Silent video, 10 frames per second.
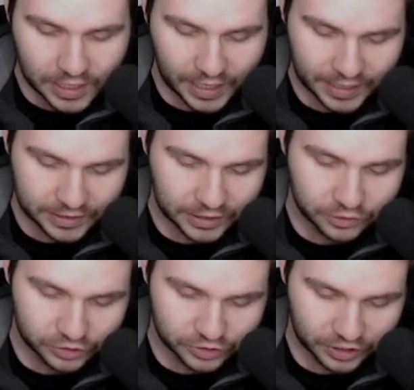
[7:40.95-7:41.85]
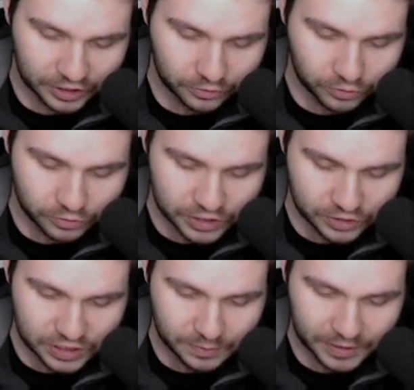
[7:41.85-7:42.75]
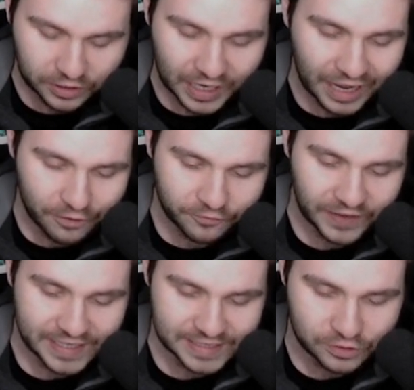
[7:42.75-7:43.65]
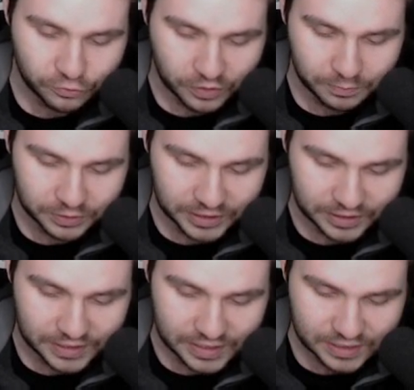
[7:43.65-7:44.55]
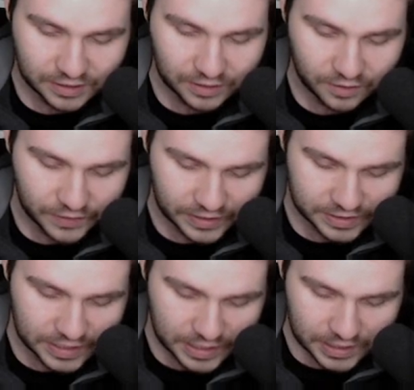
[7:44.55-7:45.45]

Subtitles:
And then you're also going to get Chrono Crystals depending on how fast you complete this event.